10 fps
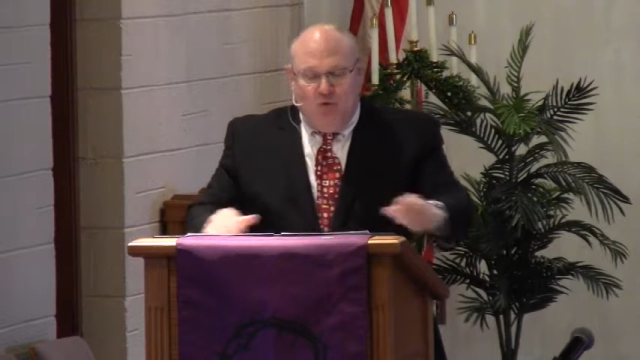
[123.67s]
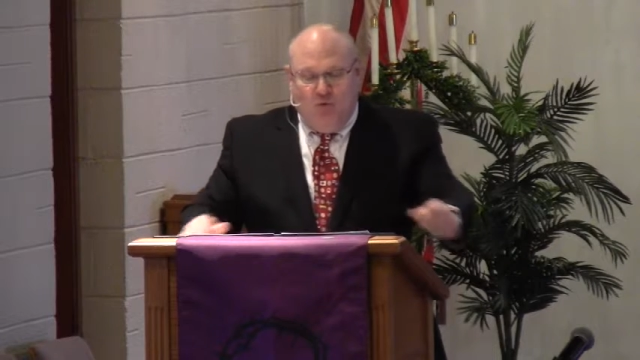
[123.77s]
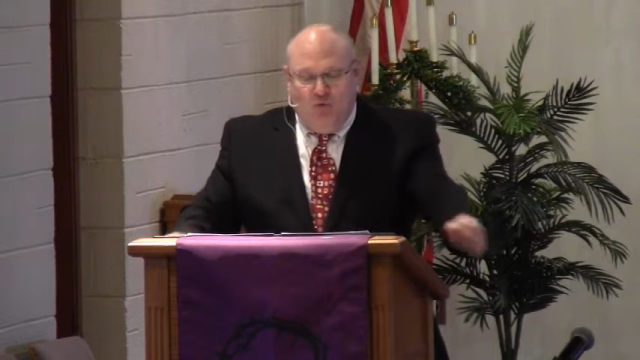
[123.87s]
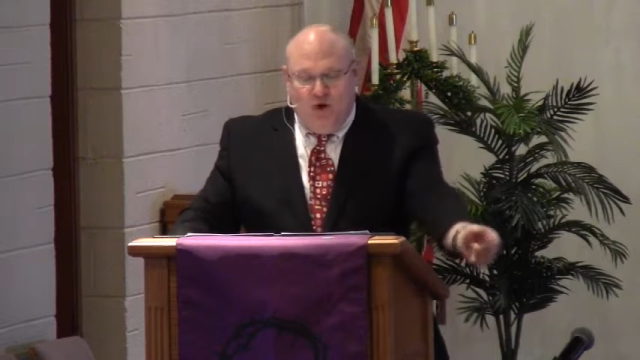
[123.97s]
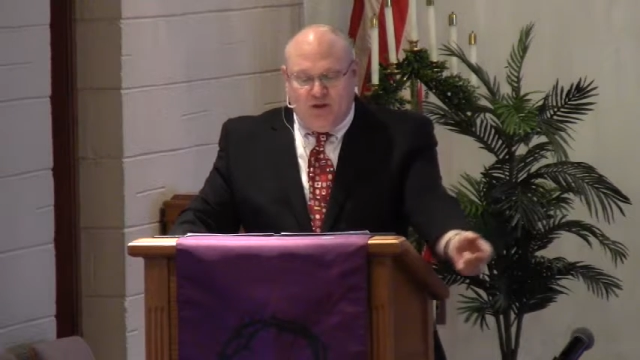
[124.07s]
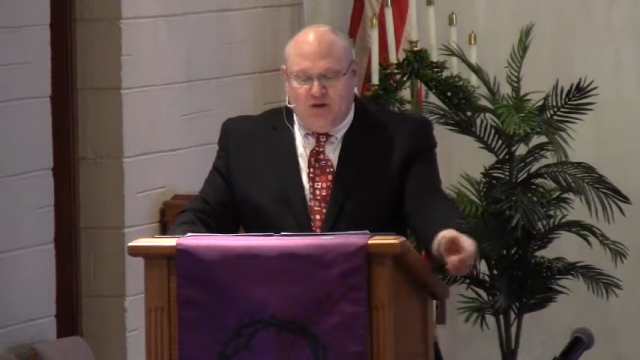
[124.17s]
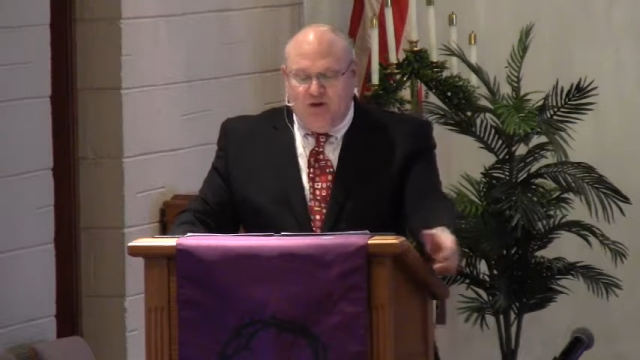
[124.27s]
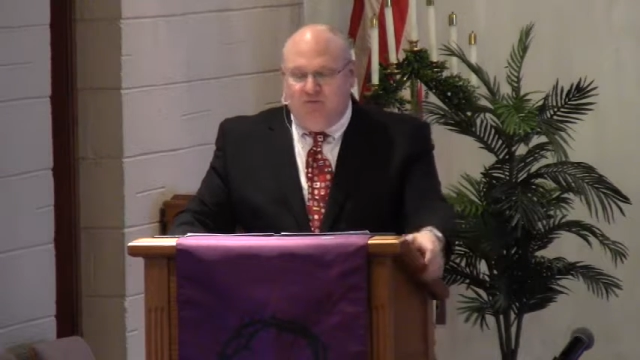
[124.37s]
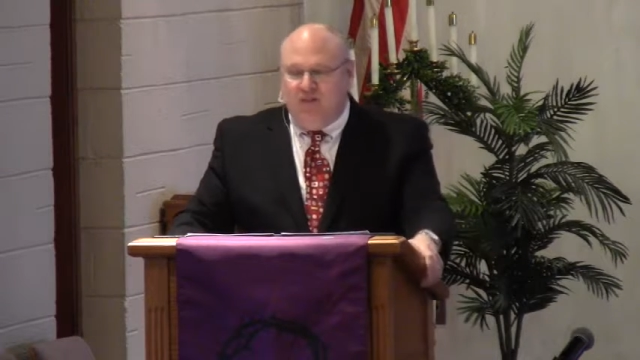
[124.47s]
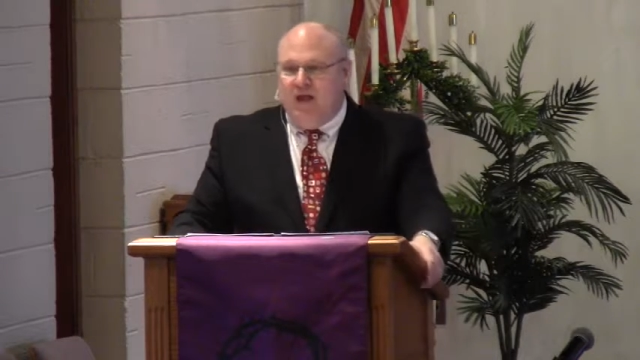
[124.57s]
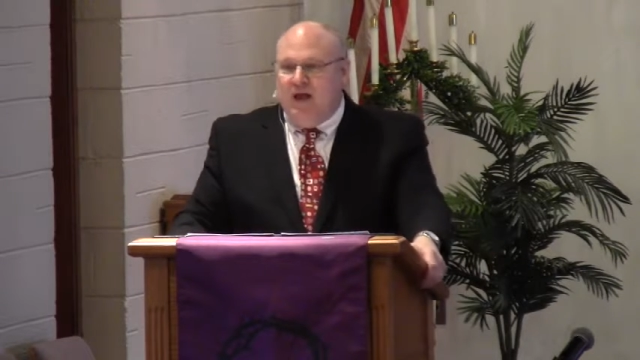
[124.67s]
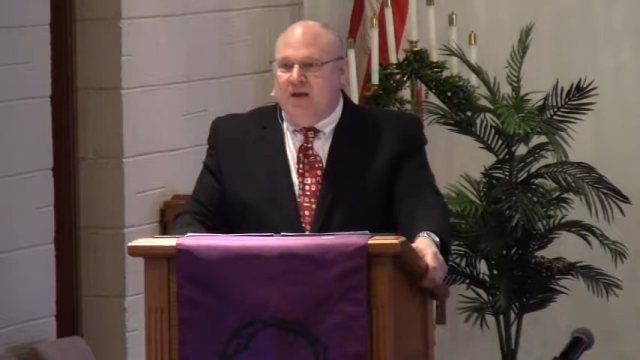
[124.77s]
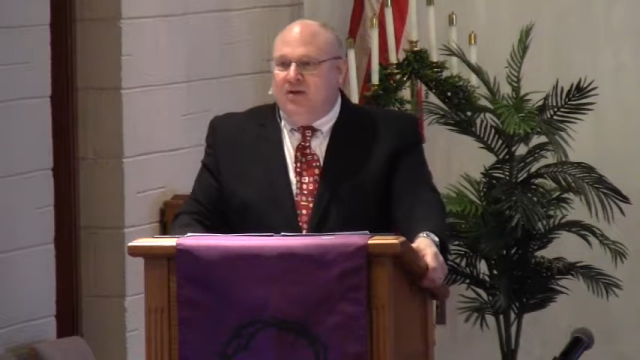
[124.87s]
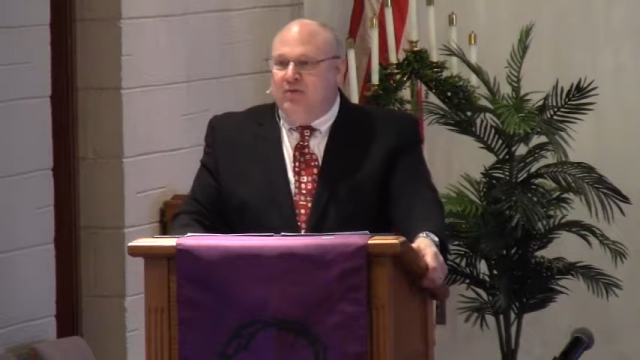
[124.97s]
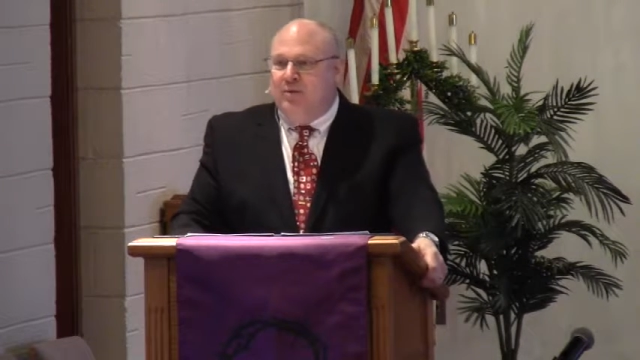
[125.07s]
What could have
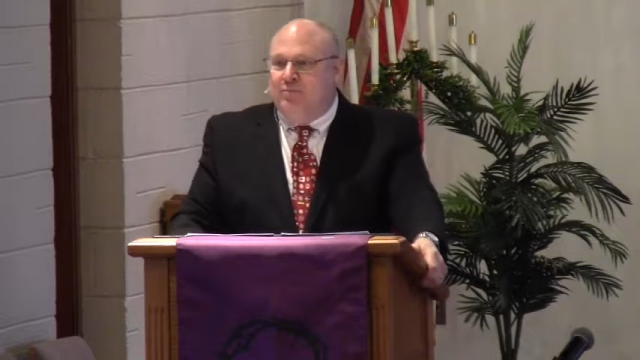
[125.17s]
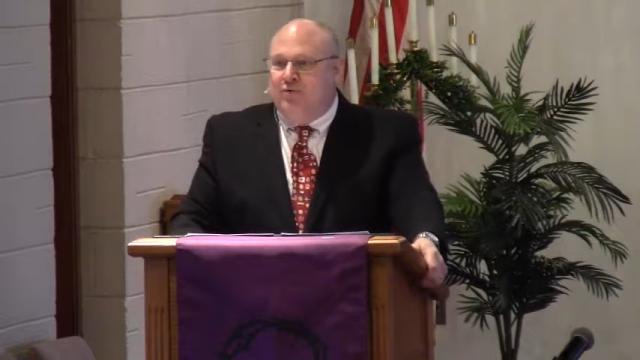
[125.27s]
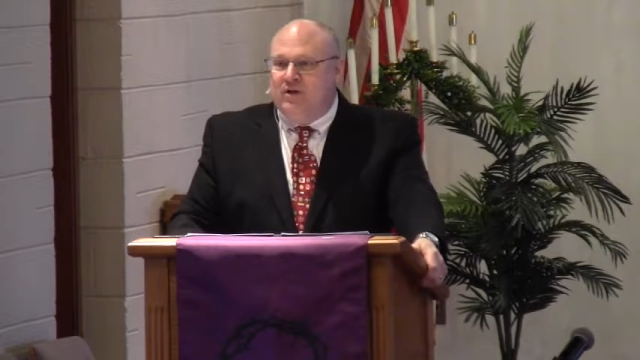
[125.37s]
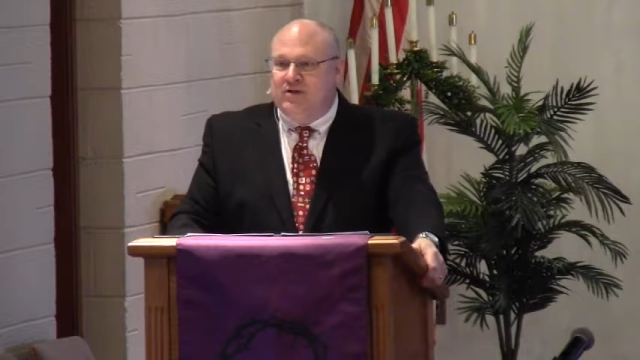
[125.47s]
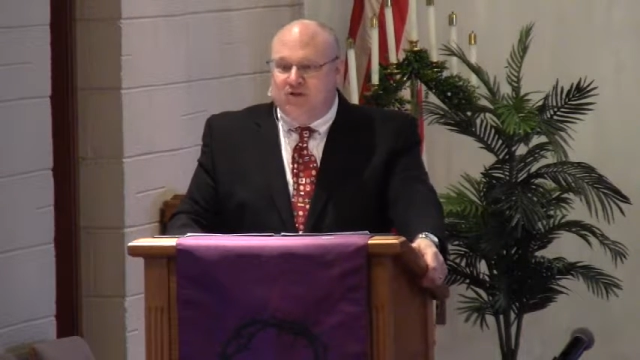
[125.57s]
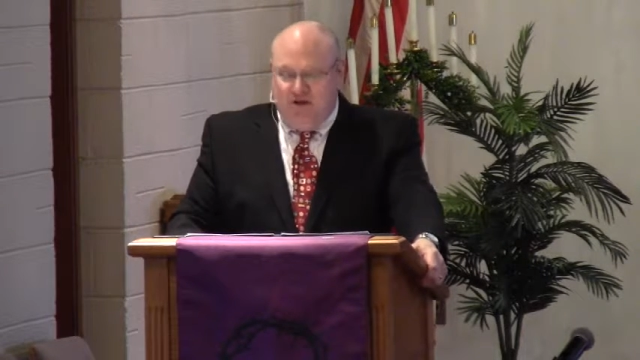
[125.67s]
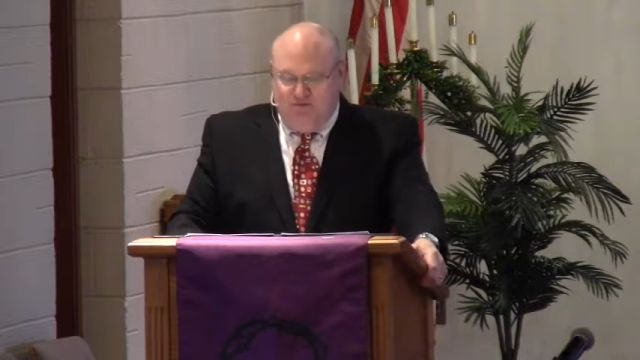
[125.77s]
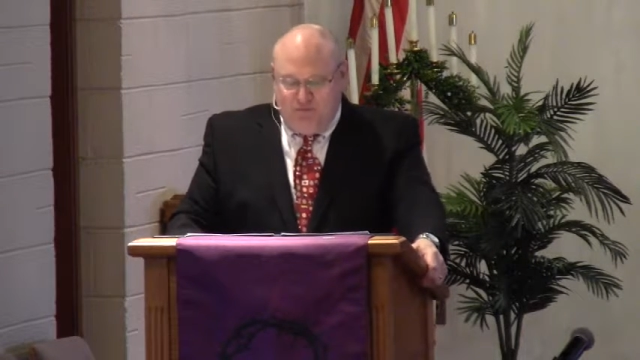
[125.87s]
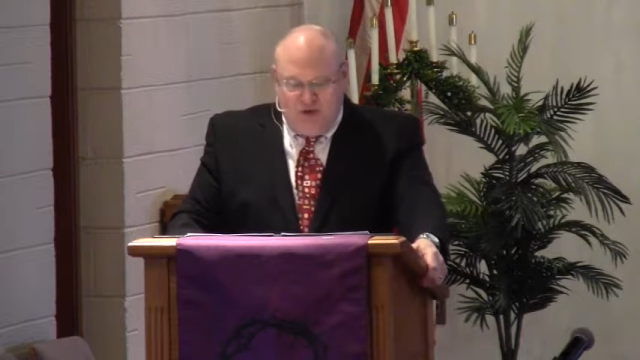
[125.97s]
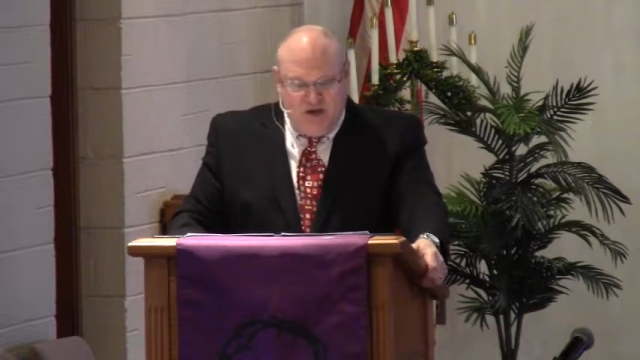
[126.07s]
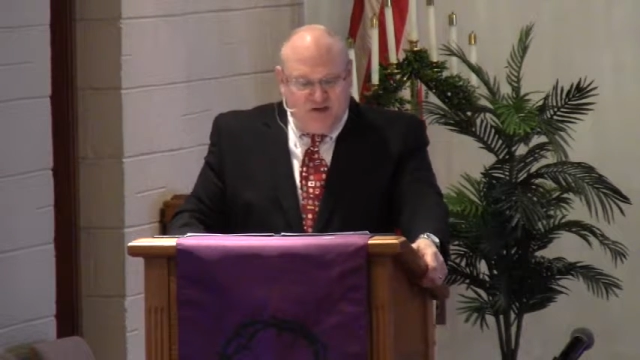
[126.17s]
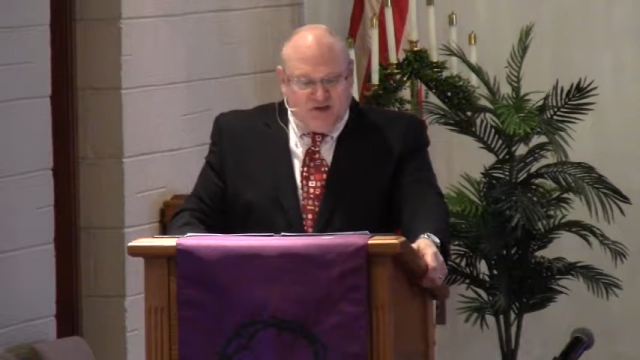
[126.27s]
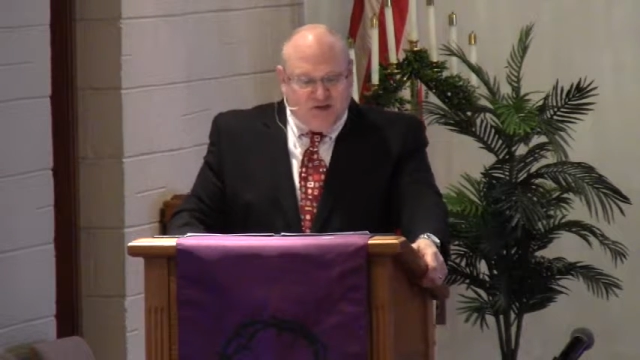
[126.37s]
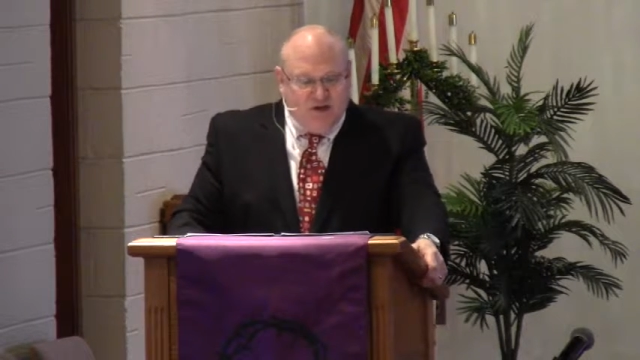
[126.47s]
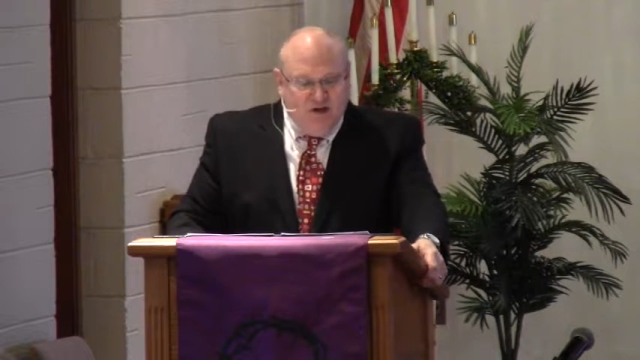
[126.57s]
led the Prince of Peace